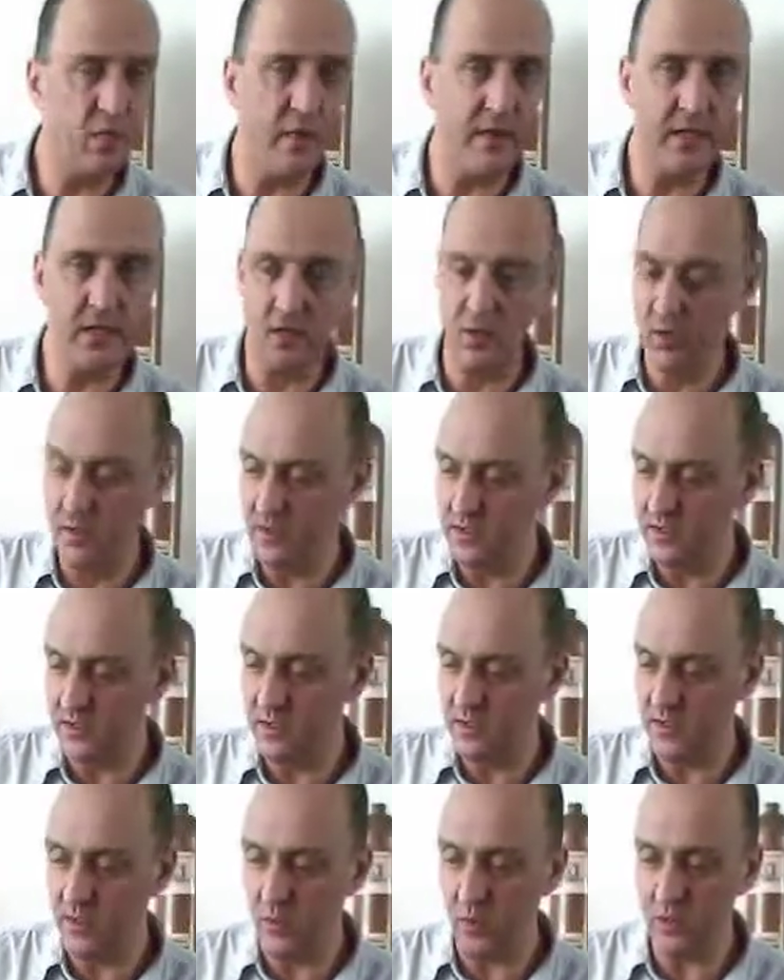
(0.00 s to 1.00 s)
quite good
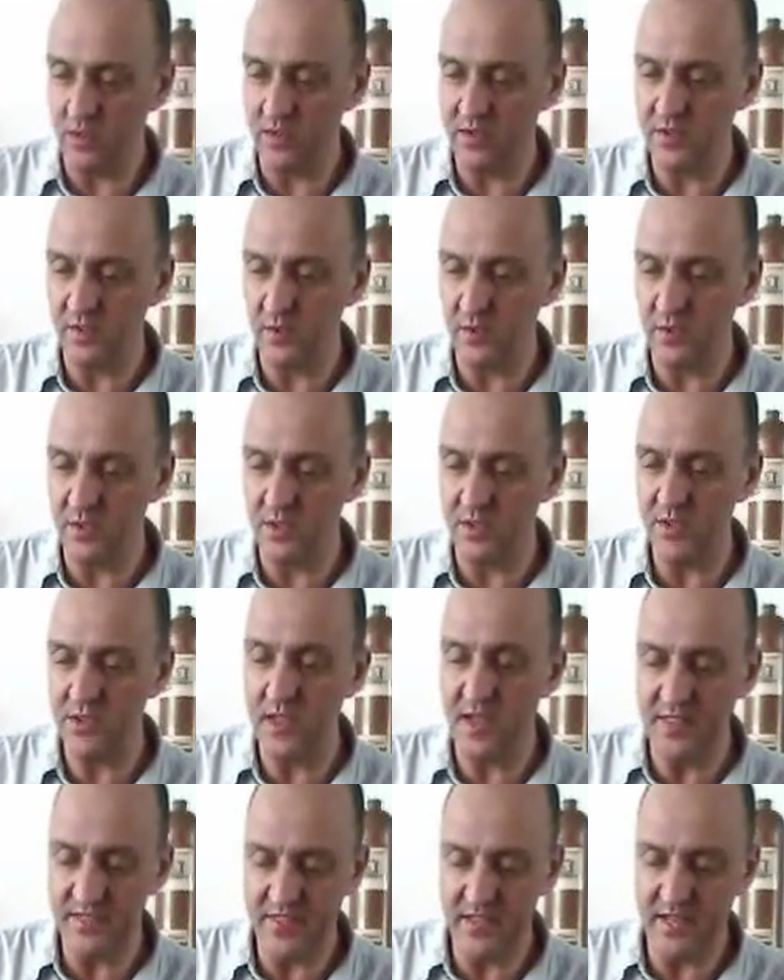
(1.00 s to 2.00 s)
quality ones
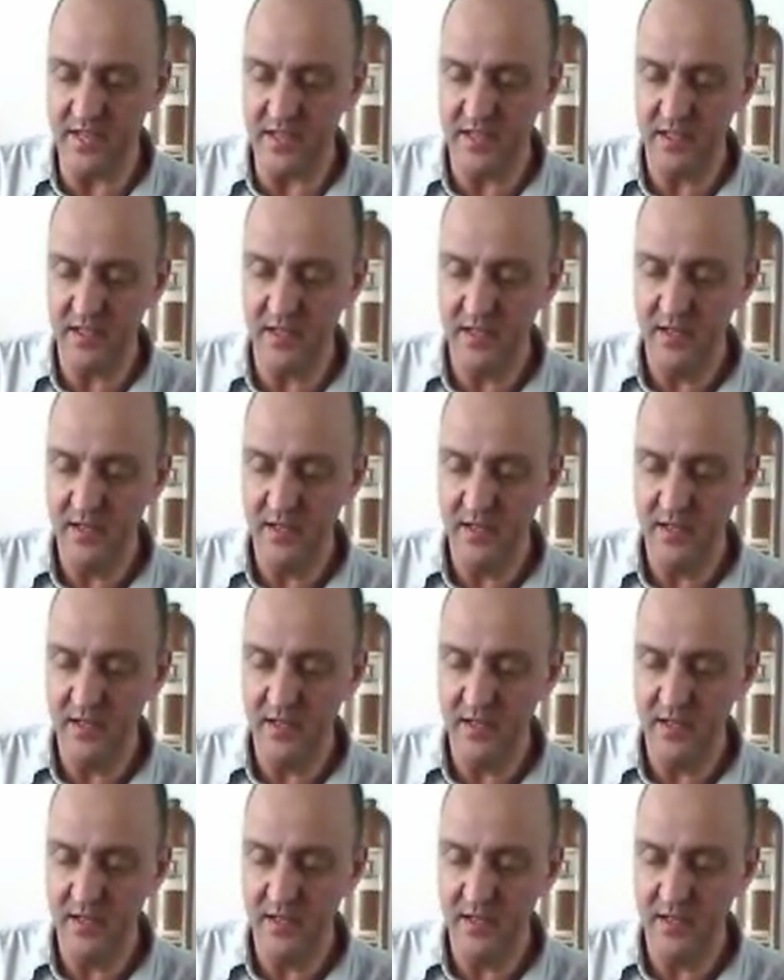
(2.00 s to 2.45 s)
at that.